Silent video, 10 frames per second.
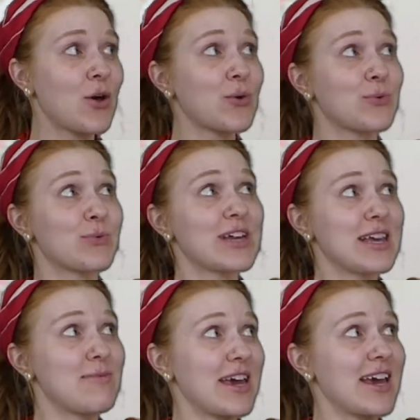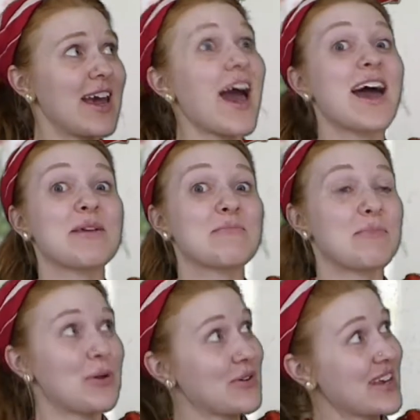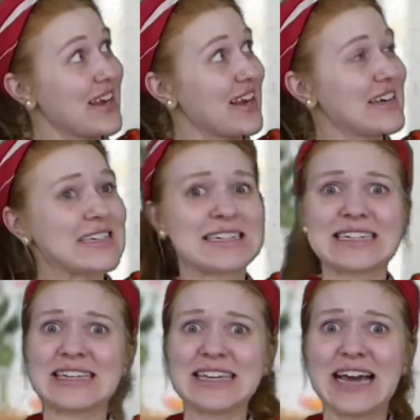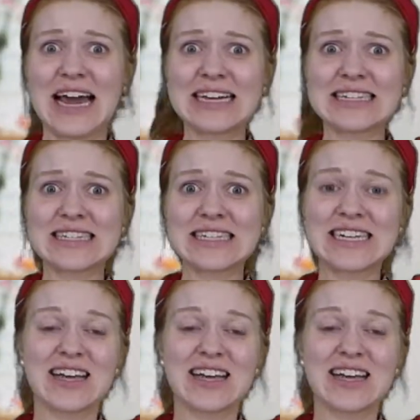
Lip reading: really big and bulky. Yikes!